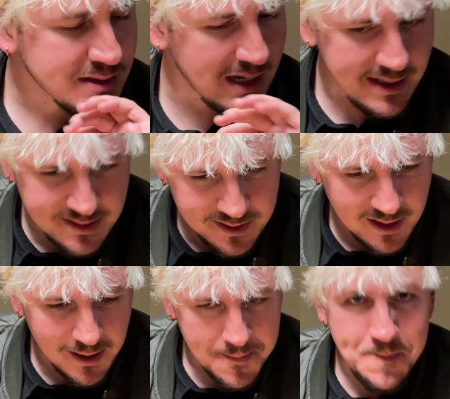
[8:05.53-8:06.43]

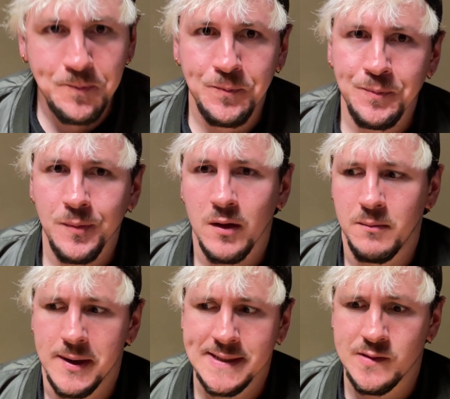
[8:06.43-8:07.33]
tasty,
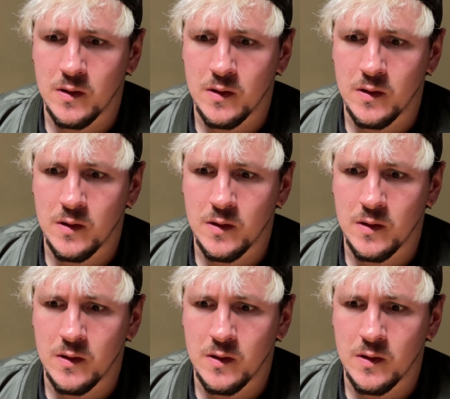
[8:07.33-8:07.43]
but it's